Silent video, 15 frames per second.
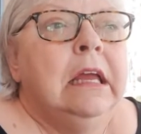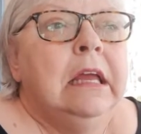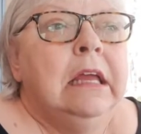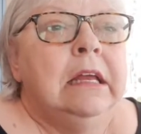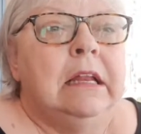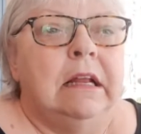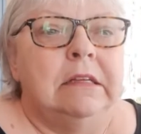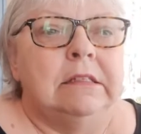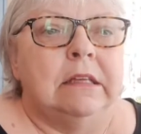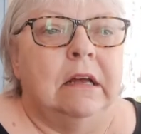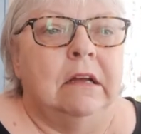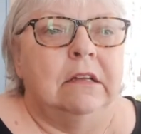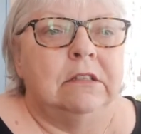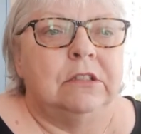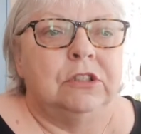It has
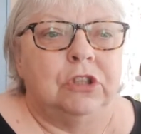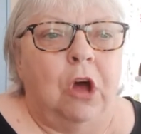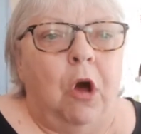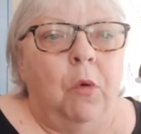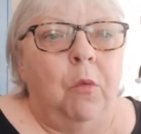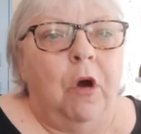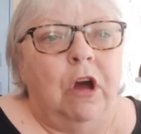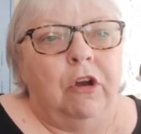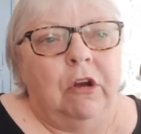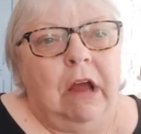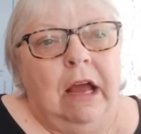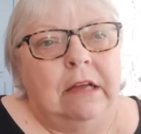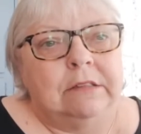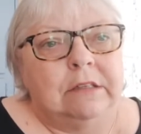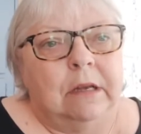a saltwater
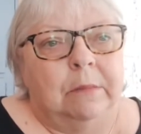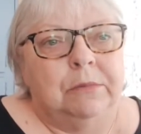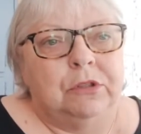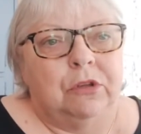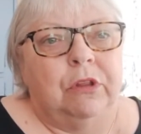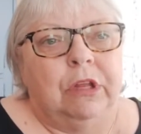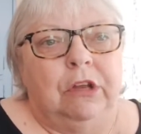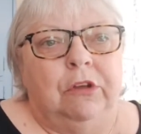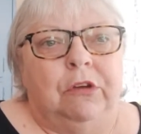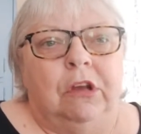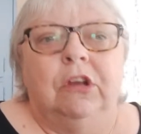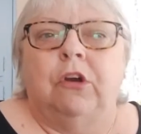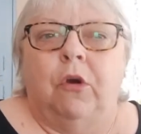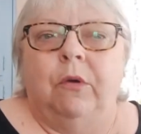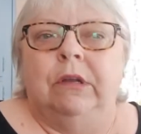hot tub so that you can
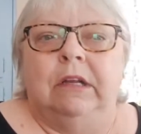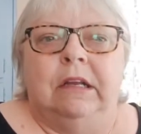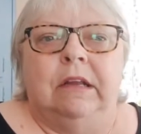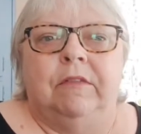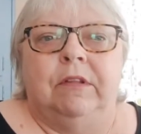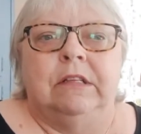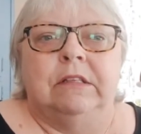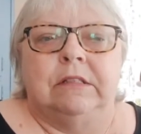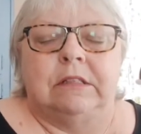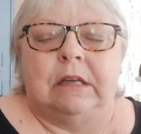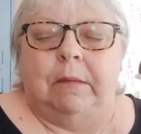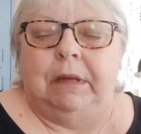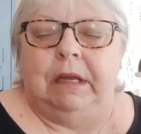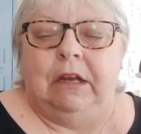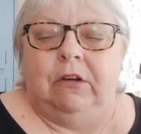go in it even this
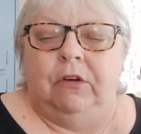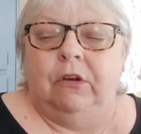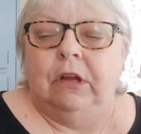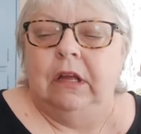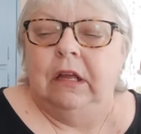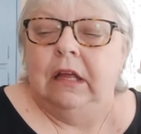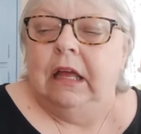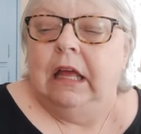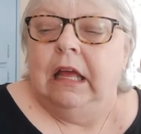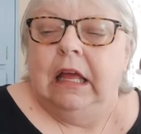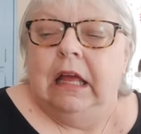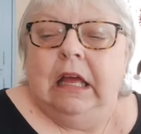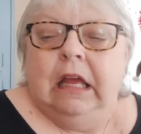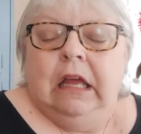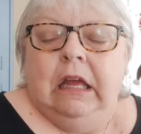time of year.
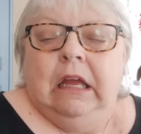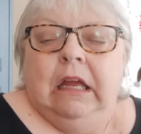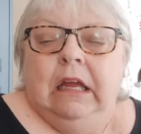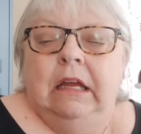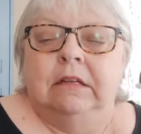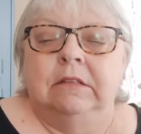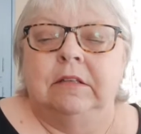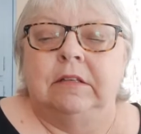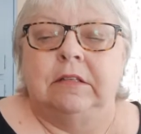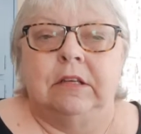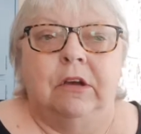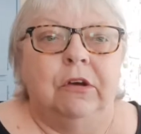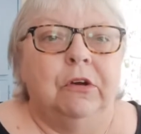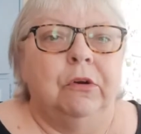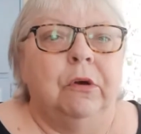And
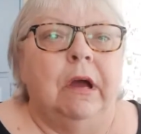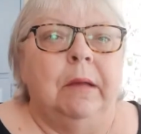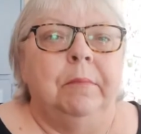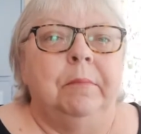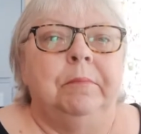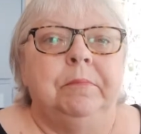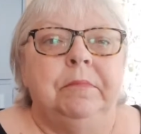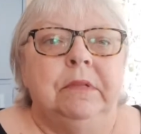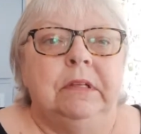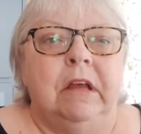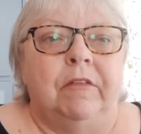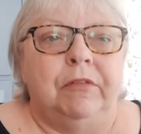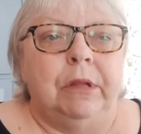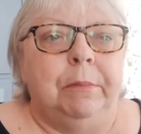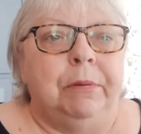so I'm
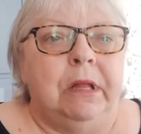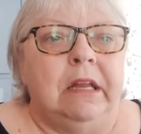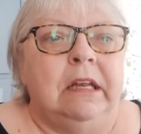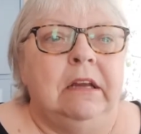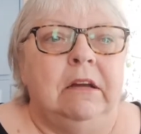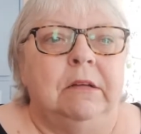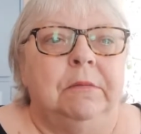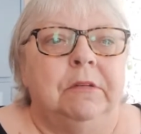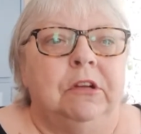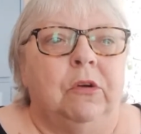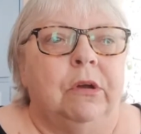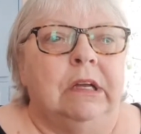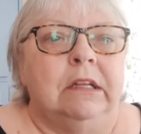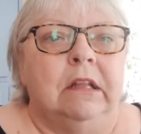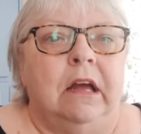definitely planning on
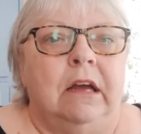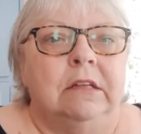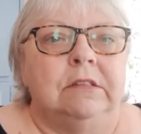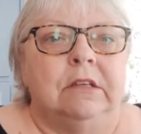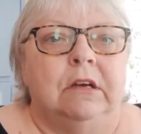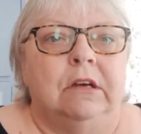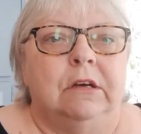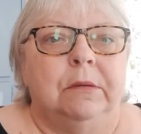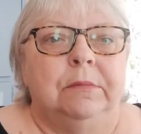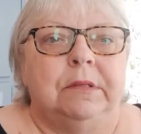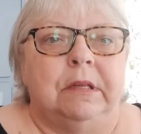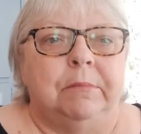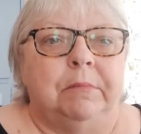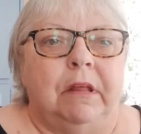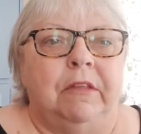going in the hot tub,
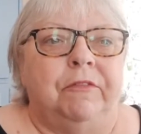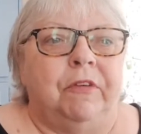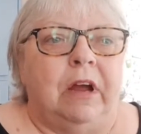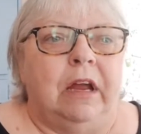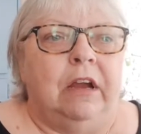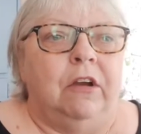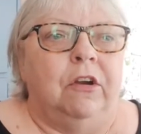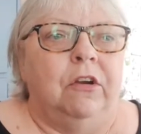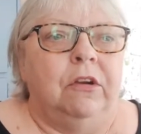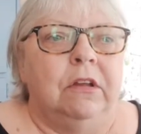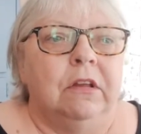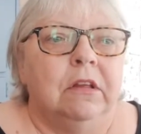sitting by the fire,